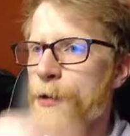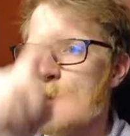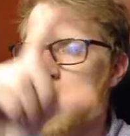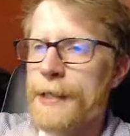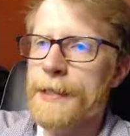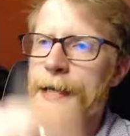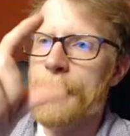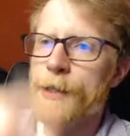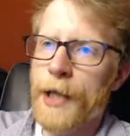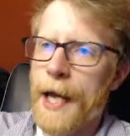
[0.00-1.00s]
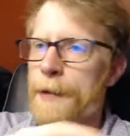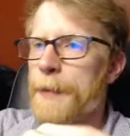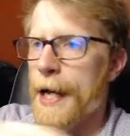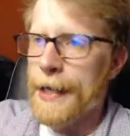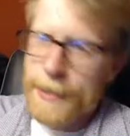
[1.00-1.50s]
trying to dodge
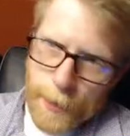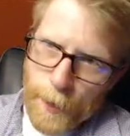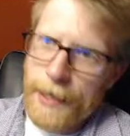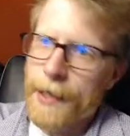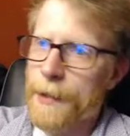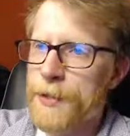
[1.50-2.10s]
landmines, speed up,